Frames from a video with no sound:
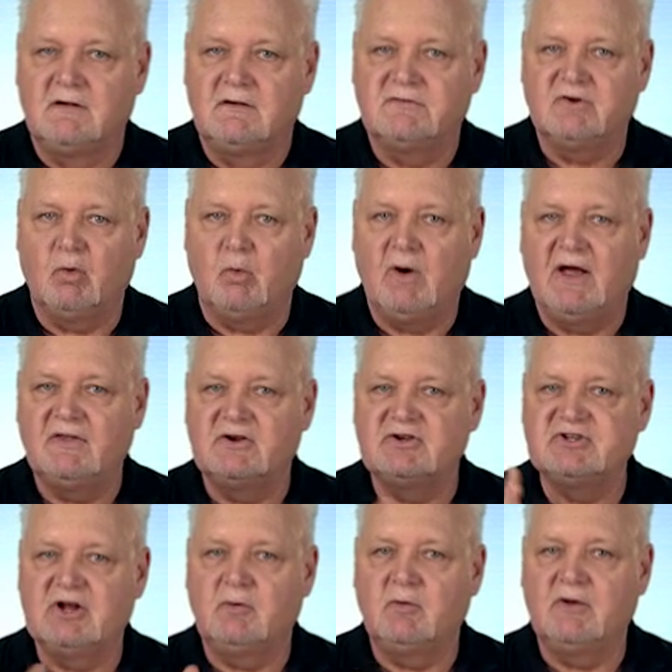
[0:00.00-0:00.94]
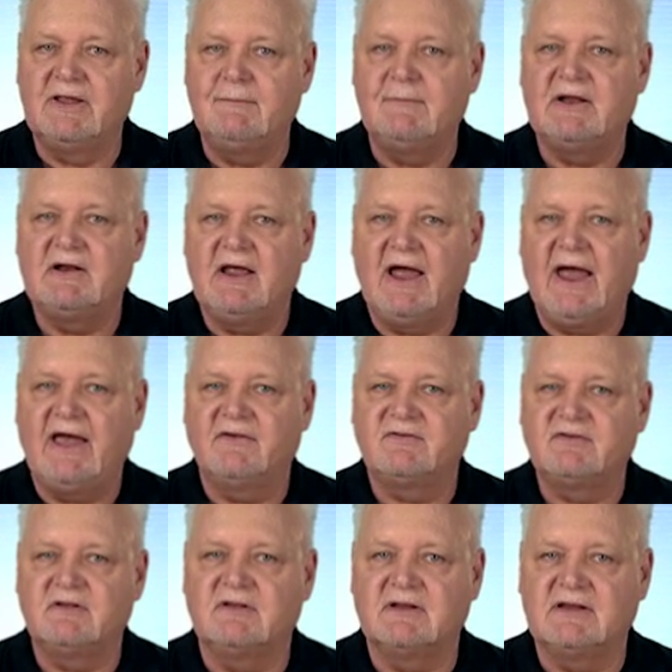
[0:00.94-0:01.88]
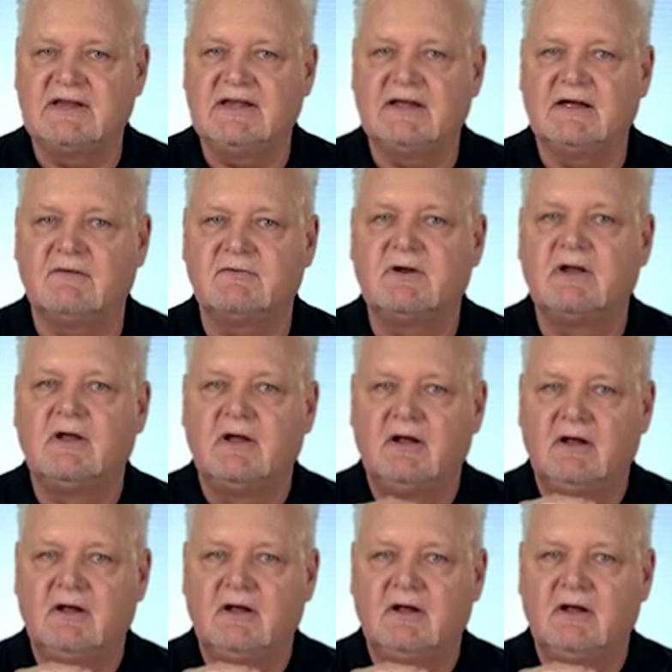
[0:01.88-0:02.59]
So while there's no limit as to the gift